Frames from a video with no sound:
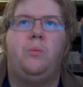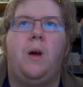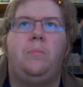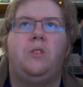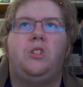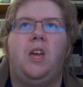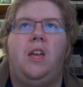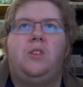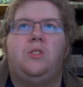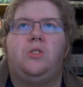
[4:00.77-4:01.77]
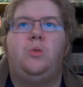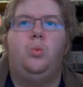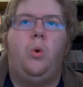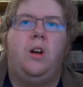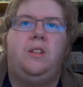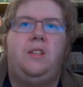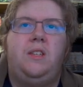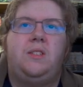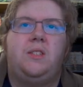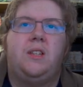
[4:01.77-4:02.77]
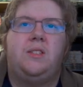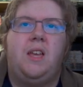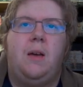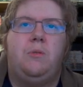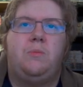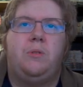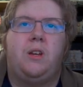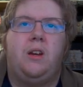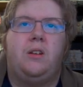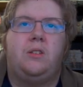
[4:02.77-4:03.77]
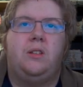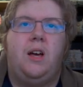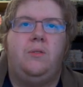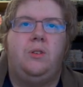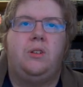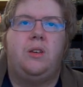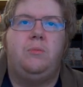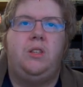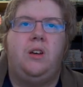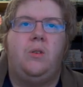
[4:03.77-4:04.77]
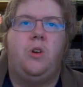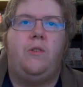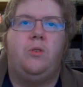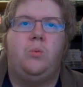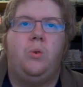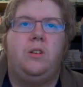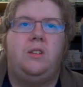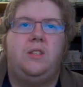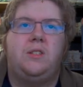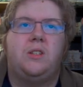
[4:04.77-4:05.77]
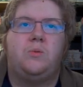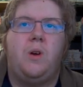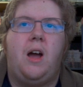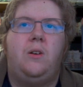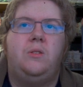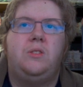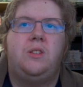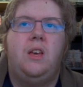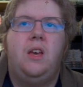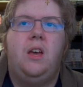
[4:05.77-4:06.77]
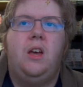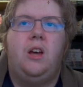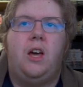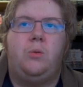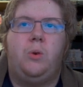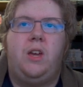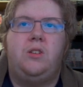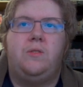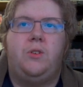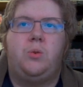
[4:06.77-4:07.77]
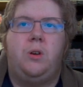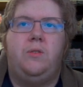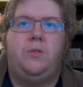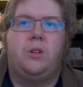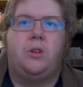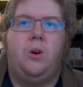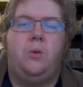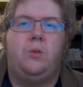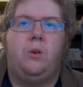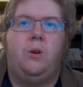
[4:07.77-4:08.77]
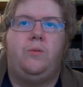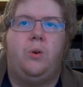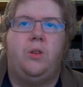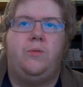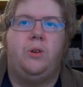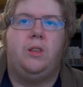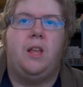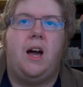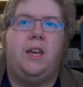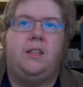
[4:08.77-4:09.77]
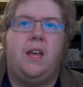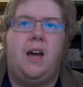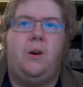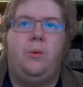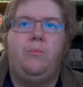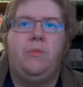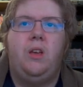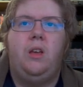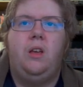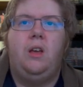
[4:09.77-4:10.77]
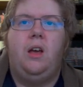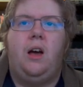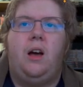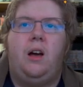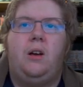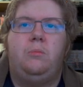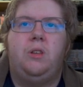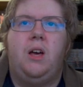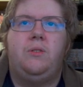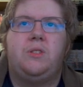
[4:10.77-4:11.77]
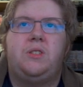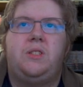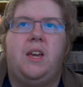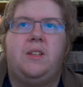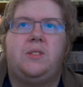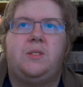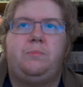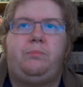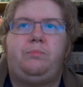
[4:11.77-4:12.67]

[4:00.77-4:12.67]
weapon changes to 1d6 damage per character level. It can be done every 1d6 rounds at a range of a 20-foot cone or a 40-foot line now. Level 6,